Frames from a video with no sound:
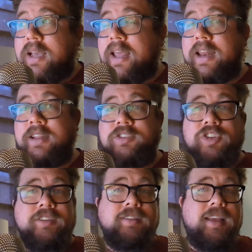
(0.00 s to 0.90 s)
And it's
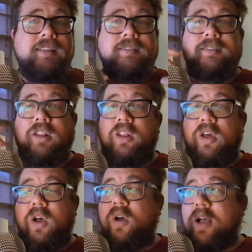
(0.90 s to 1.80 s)
just, it's
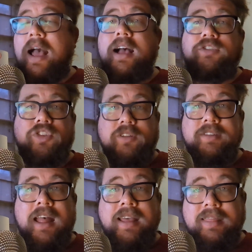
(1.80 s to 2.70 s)
long ass
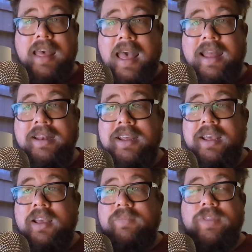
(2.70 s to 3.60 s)
shots like that
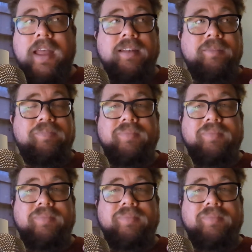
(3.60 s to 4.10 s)
that